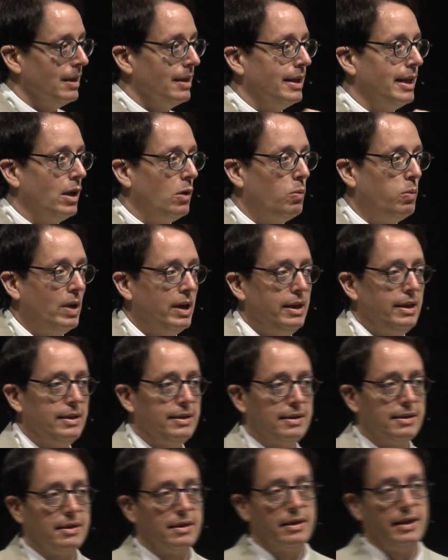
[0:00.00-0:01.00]
Now, what
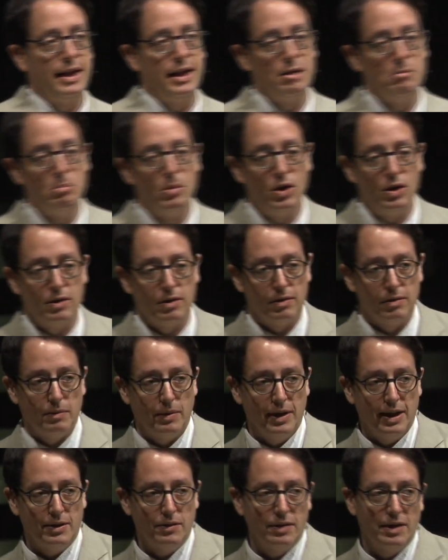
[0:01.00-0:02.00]
is that model?
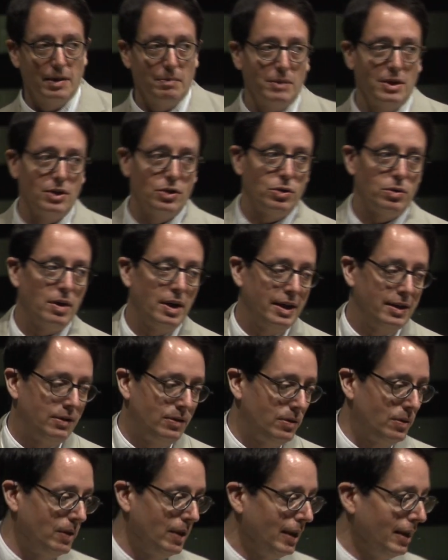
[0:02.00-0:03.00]
Well, that's what I'm going to try
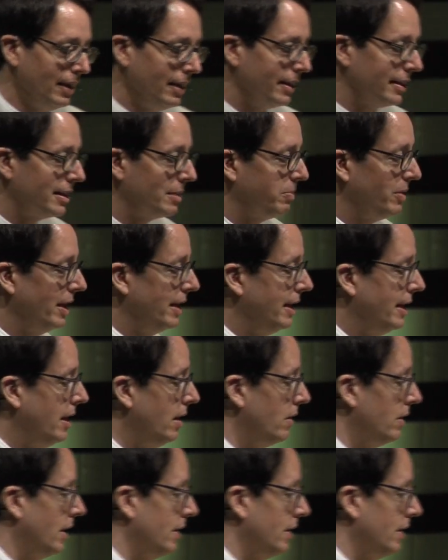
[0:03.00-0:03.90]
to explain here.